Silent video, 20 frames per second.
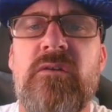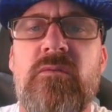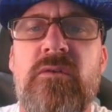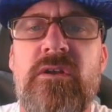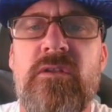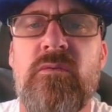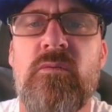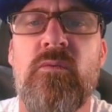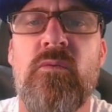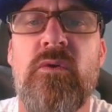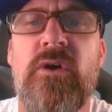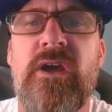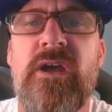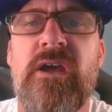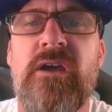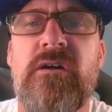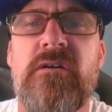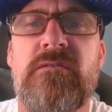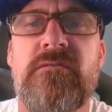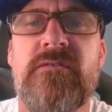with
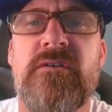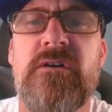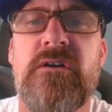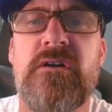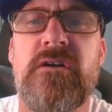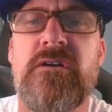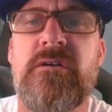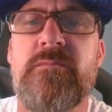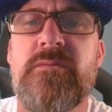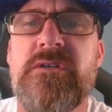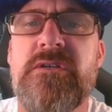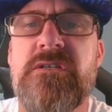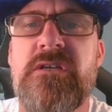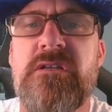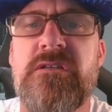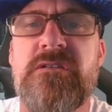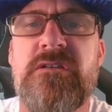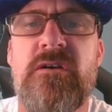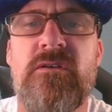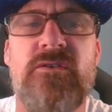way over 100%
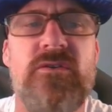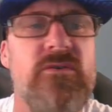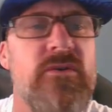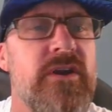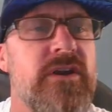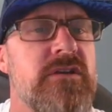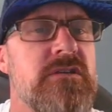sell-through rate,